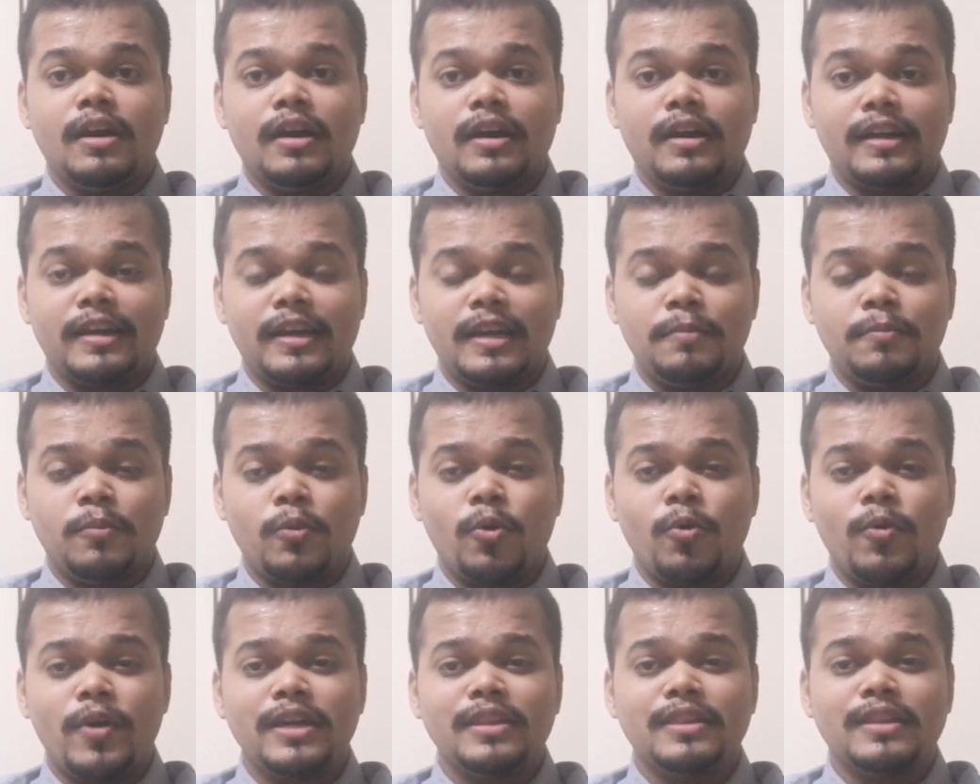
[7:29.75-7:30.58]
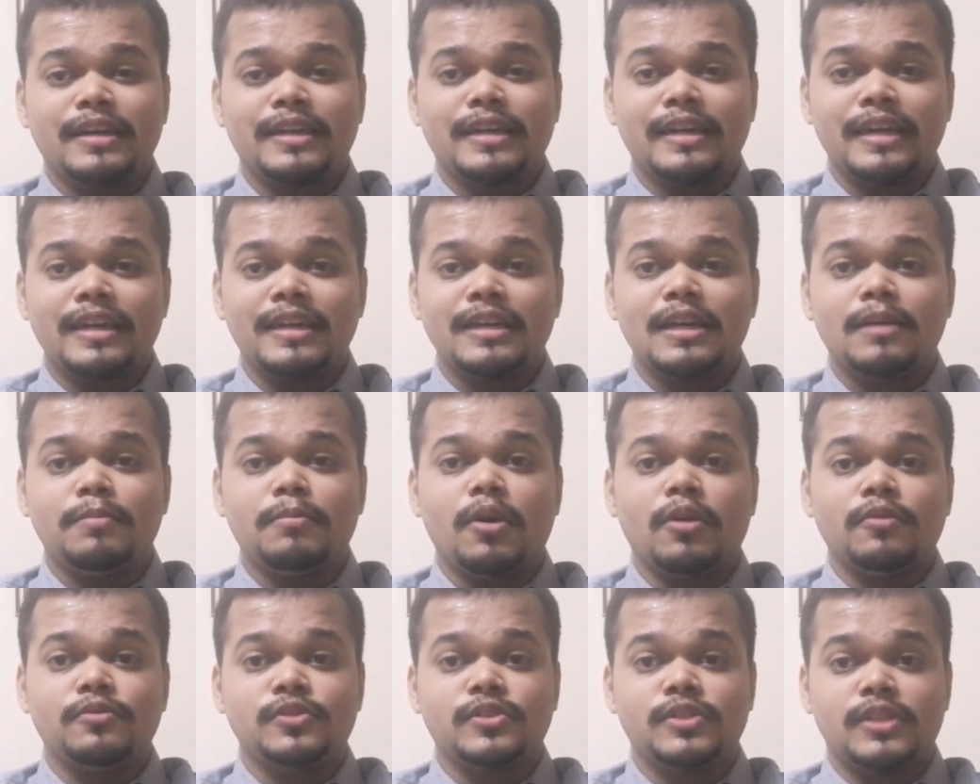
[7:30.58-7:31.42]
removing the
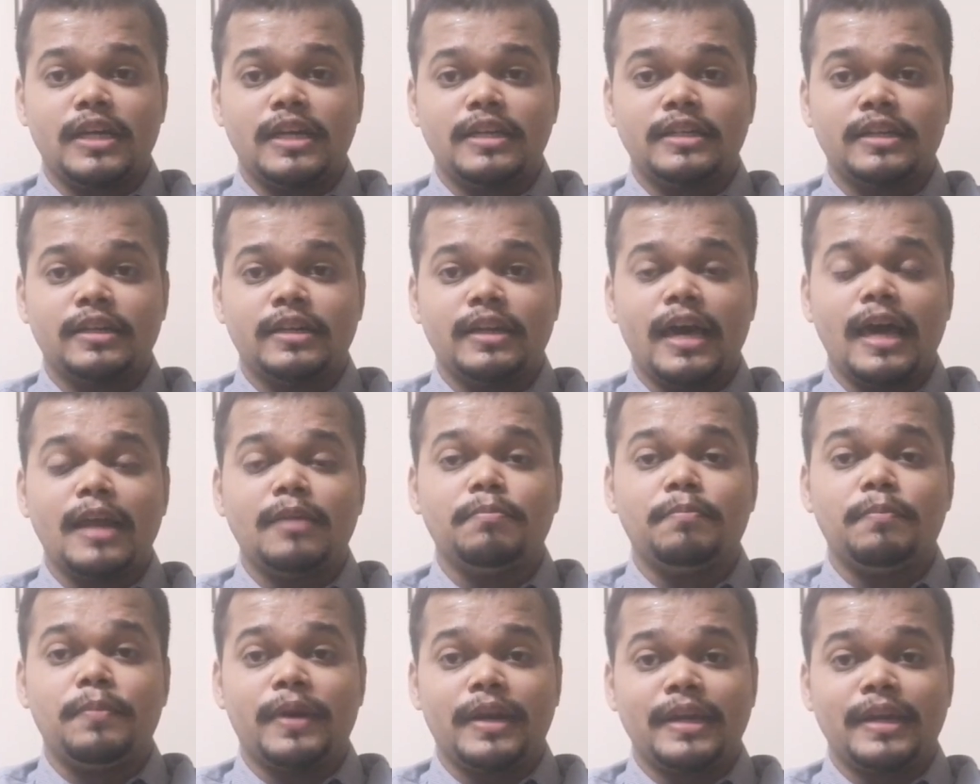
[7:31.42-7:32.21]
kingdom of Satan and